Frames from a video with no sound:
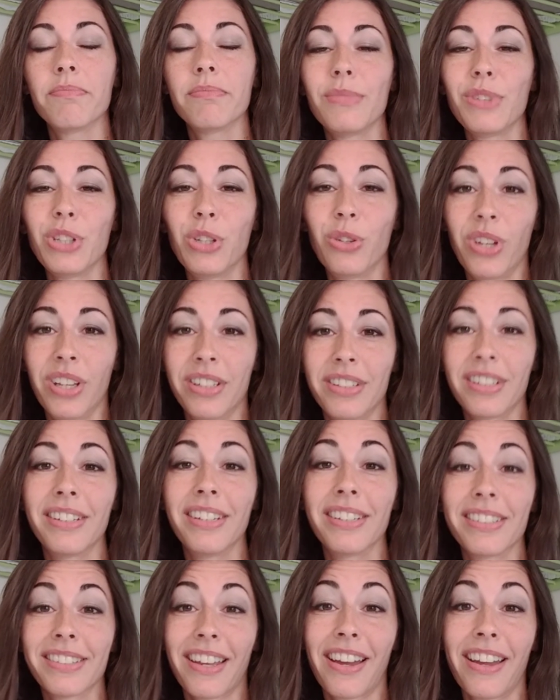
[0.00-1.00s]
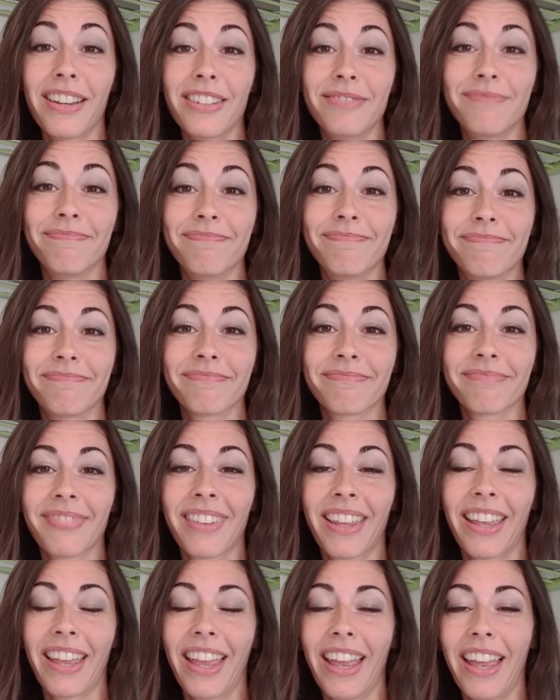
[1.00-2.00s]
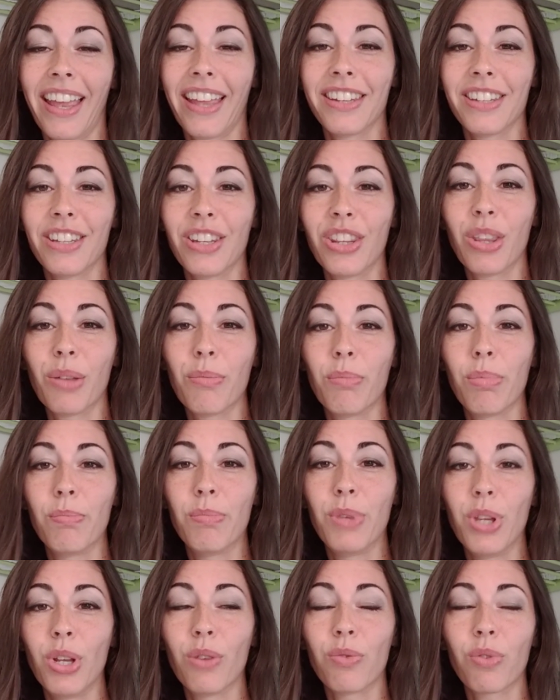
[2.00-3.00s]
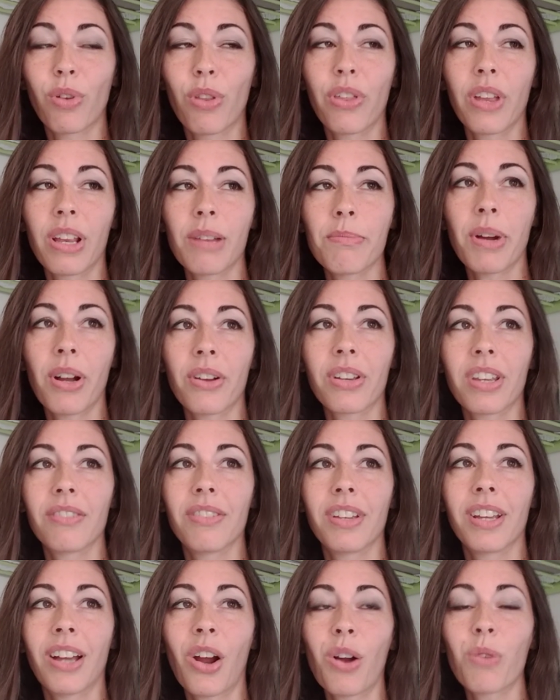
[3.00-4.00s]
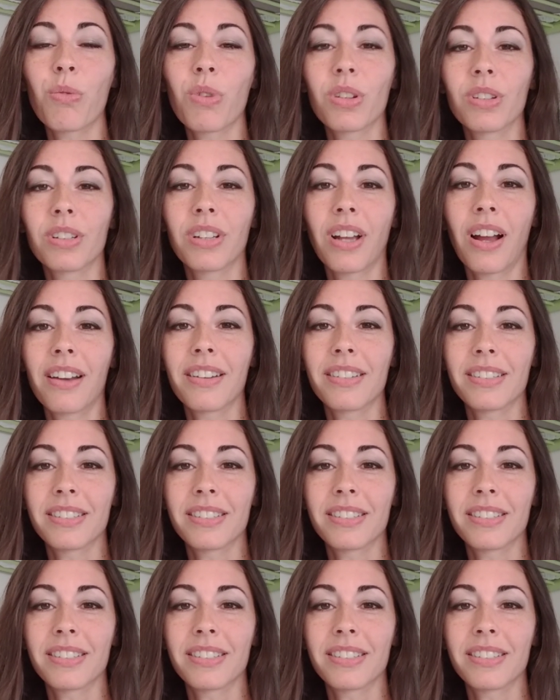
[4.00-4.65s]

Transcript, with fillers: you get to decide. And the beautiful thing about giving our will to God is